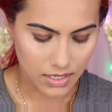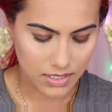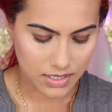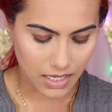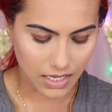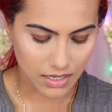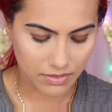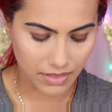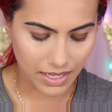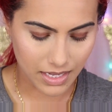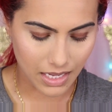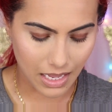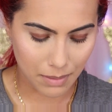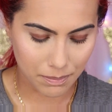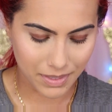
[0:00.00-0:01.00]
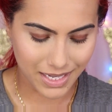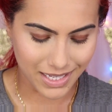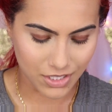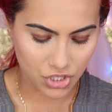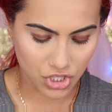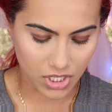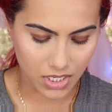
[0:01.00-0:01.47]
It's kind of like a
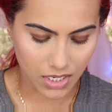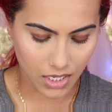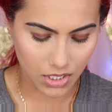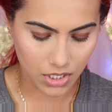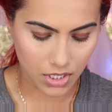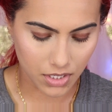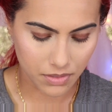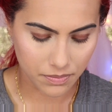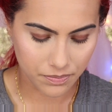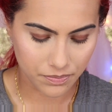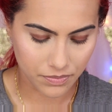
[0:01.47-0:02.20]
peachy color.